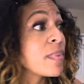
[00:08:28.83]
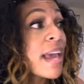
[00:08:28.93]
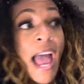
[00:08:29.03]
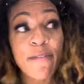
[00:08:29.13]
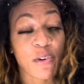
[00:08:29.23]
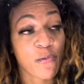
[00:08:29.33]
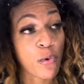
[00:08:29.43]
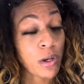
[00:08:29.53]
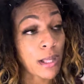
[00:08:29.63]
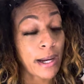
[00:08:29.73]
after
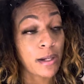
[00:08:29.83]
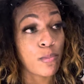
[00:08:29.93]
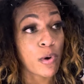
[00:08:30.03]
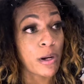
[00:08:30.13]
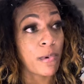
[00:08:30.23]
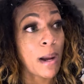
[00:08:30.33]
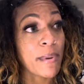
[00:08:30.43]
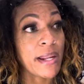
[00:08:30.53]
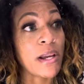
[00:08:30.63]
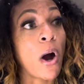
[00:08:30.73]
four o'clock in the morning when I'm
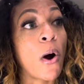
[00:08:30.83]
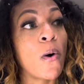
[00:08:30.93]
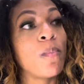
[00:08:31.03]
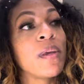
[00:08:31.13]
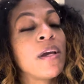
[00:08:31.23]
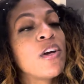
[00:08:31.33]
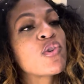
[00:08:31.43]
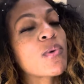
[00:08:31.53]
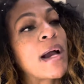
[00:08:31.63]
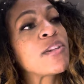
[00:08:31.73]
getting home
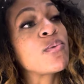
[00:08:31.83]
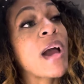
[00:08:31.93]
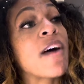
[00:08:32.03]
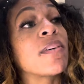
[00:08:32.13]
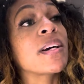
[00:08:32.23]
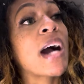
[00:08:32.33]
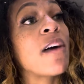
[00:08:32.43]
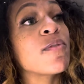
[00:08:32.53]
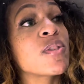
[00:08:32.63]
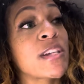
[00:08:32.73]
trying to have a
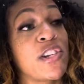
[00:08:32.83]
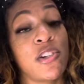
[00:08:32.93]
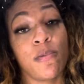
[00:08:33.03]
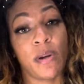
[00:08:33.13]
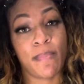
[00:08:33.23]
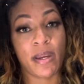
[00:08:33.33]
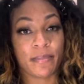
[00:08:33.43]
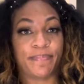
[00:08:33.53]
conversation with me.